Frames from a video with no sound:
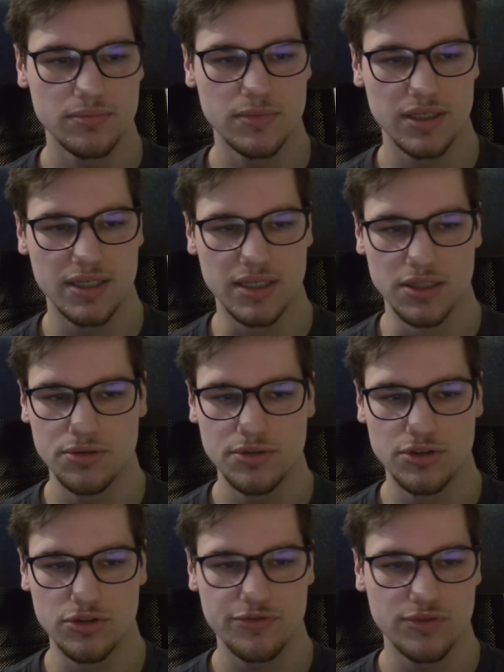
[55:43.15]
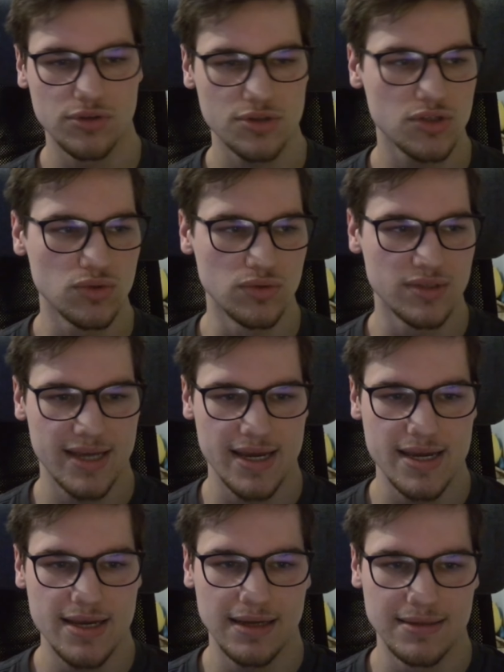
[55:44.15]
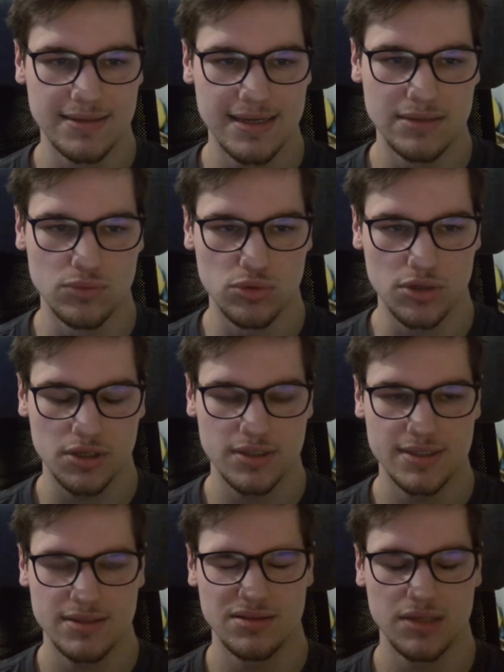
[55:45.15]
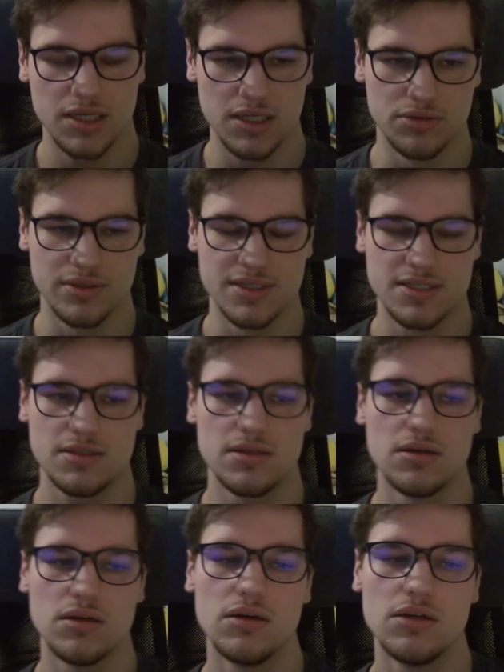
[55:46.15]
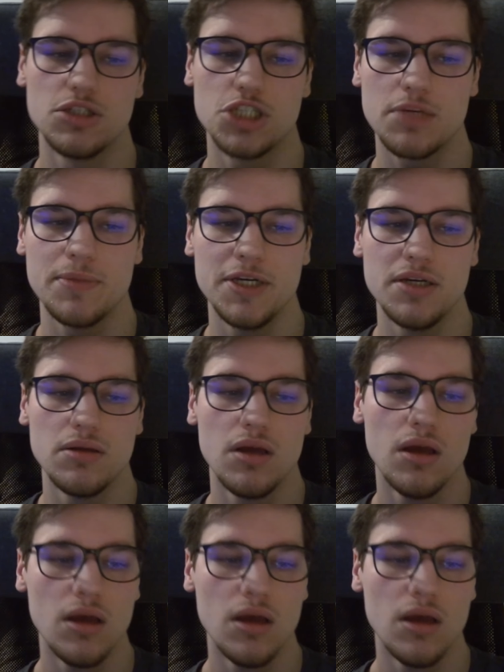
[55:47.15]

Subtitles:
Here, you're forced to take, and then rook here is checkmate.